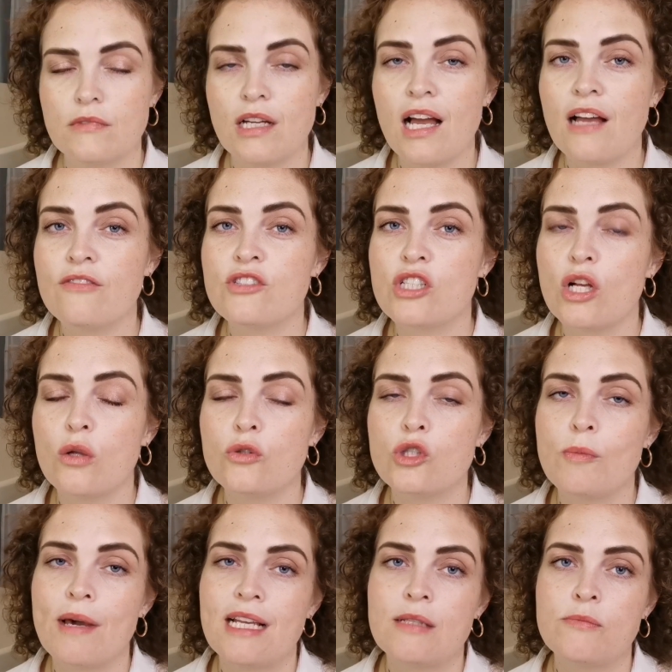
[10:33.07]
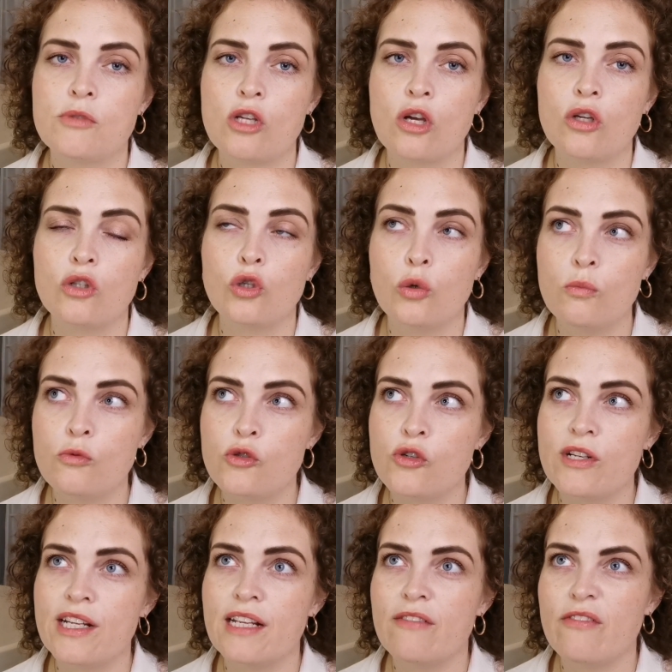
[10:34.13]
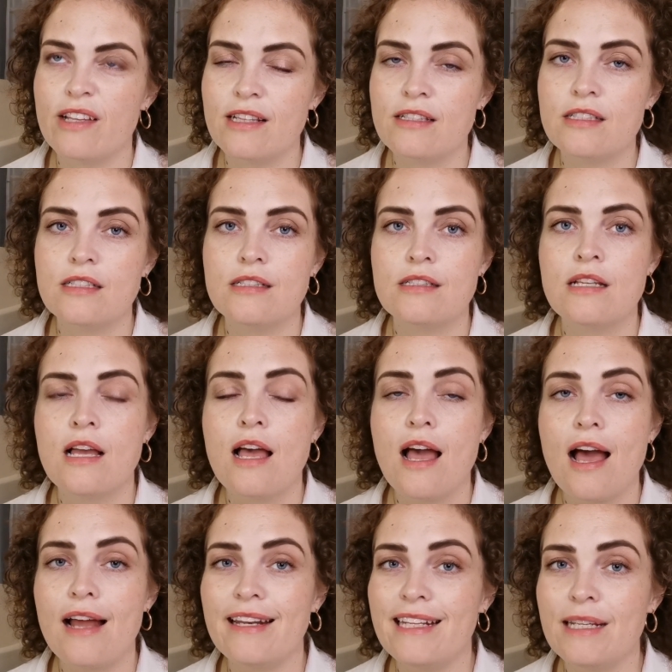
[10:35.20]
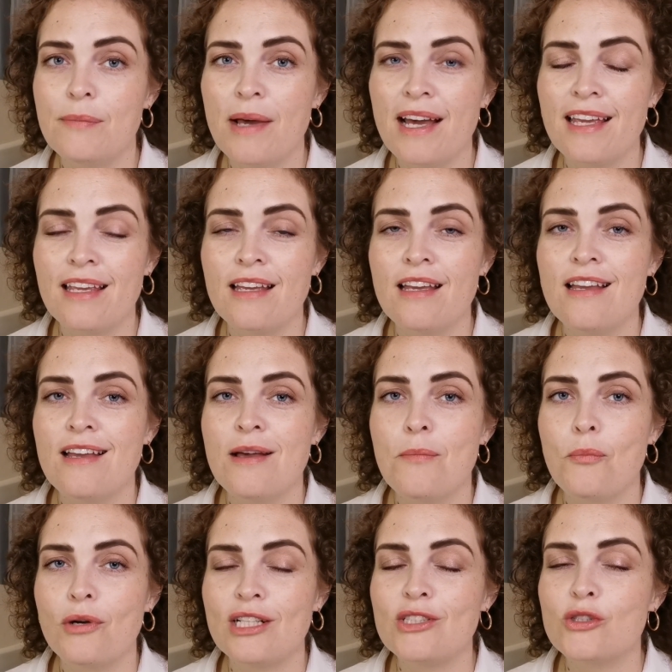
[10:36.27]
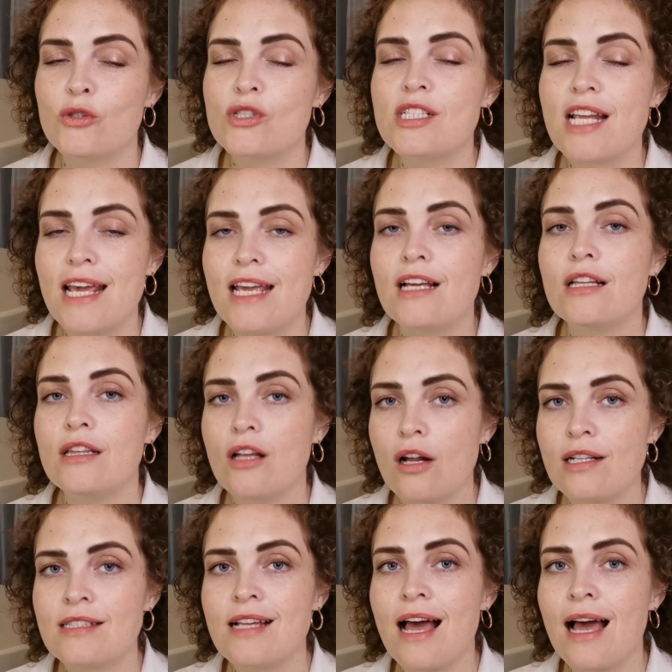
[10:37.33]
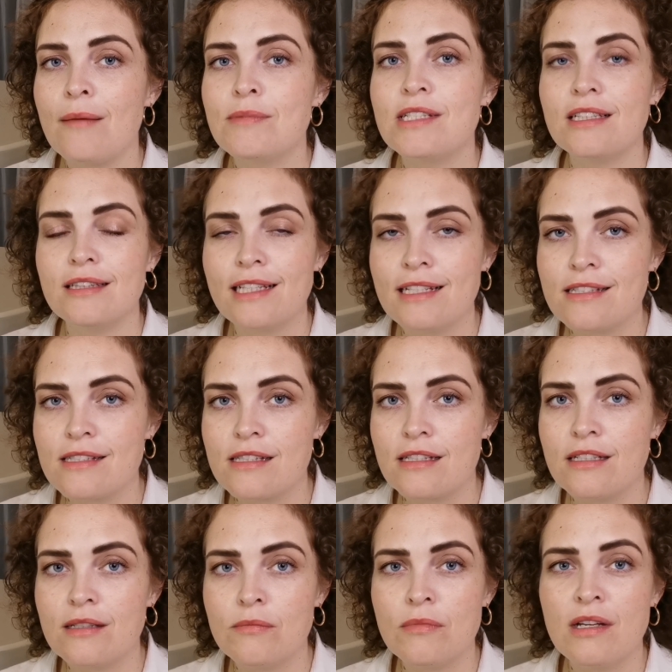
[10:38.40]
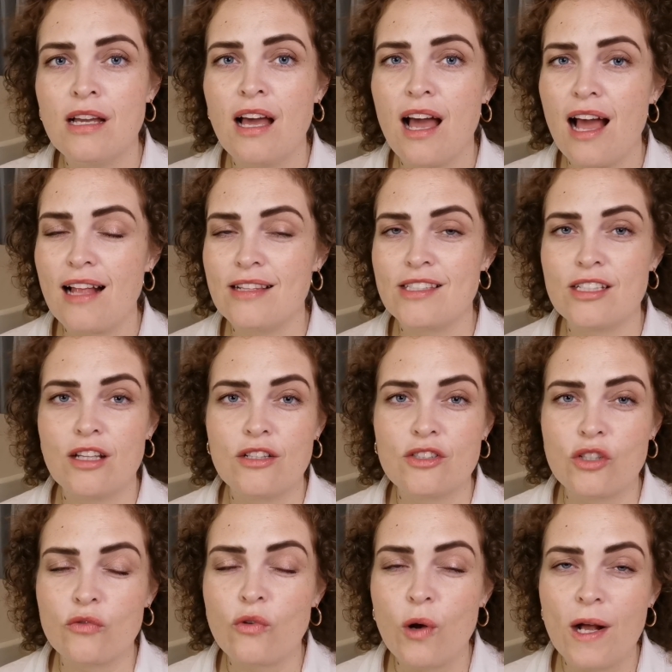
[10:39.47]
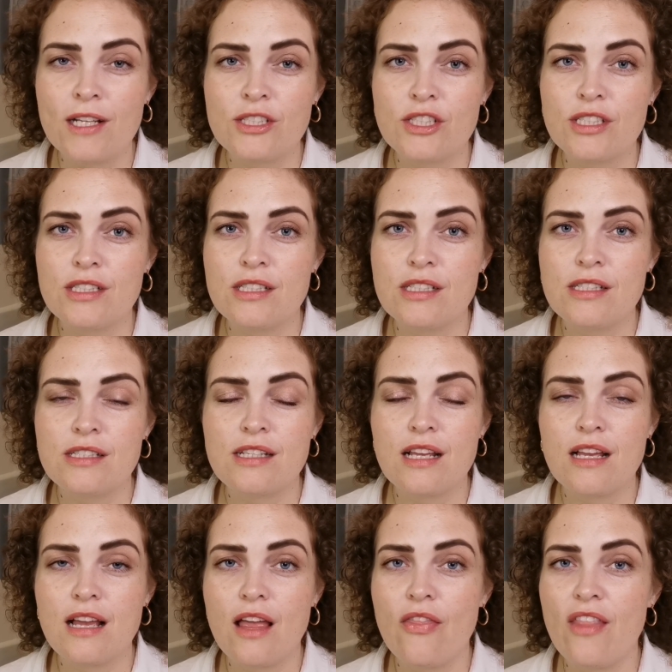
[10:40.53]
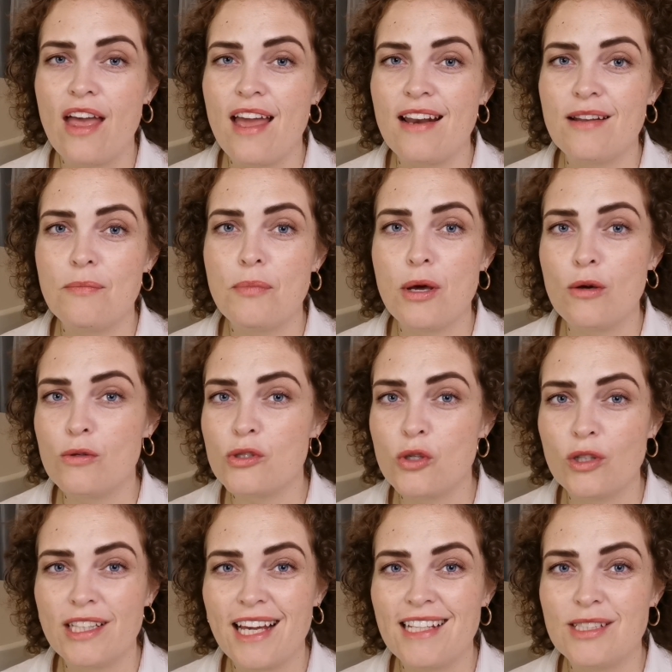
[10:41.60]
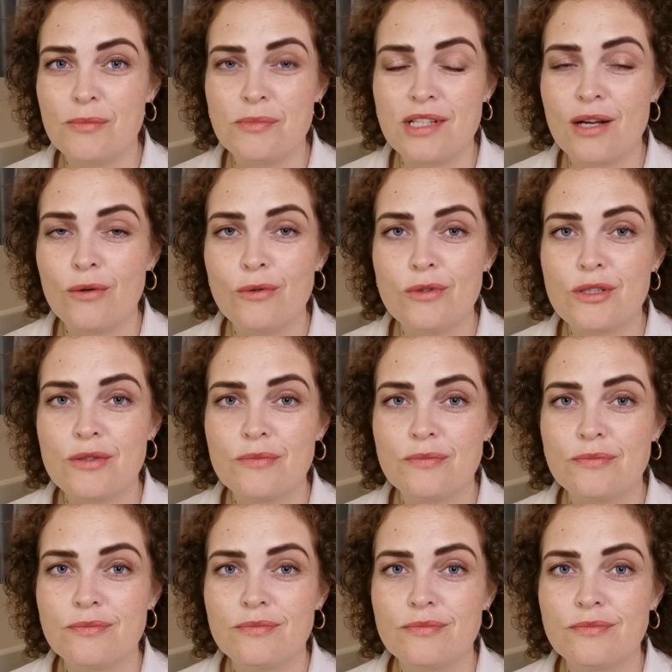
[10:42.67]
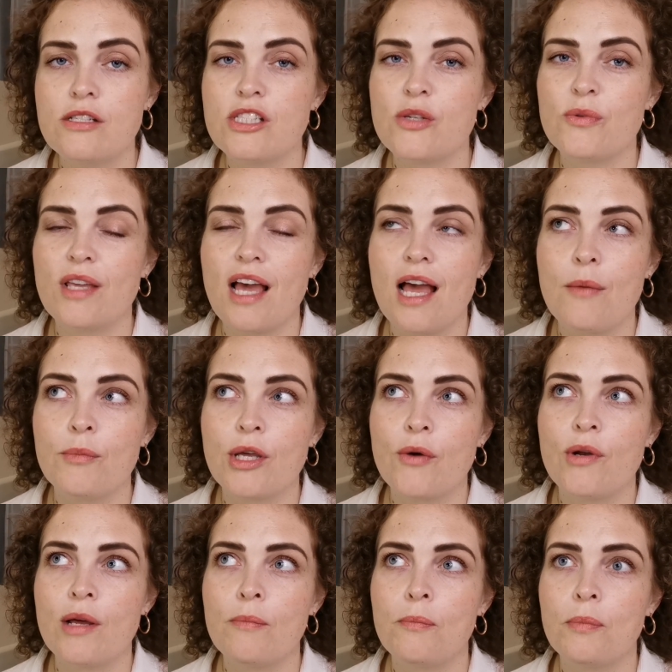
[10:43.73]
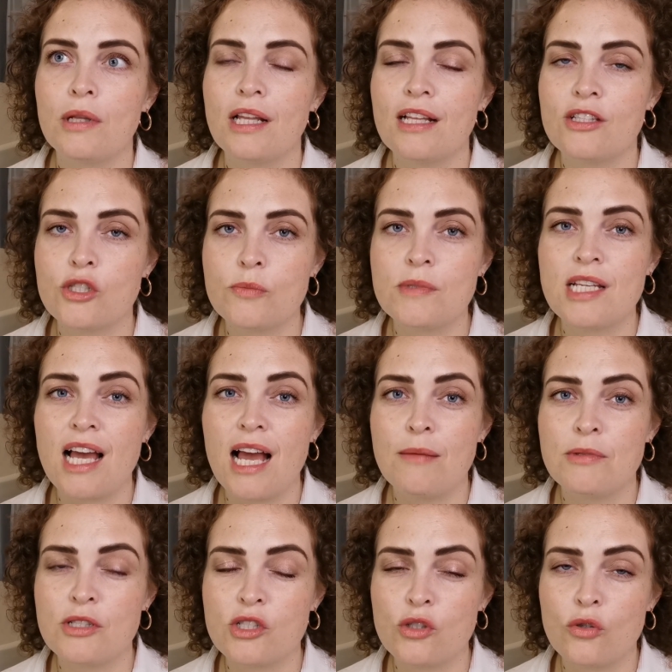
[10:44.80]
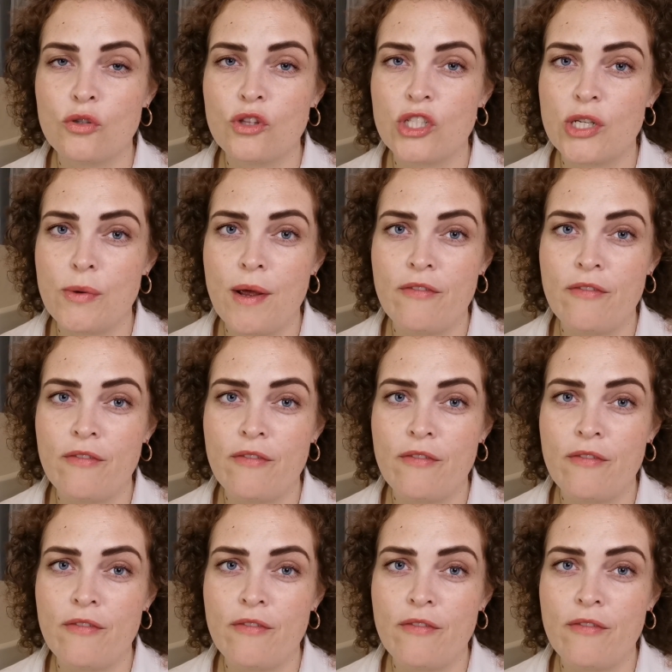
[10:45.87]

I have sold some items on Gumtree, Vinted and eBay, but it does take a lot of time to list them, answer lots of questions and then post all the items out. So yeah, I'm going to plan some time to sort through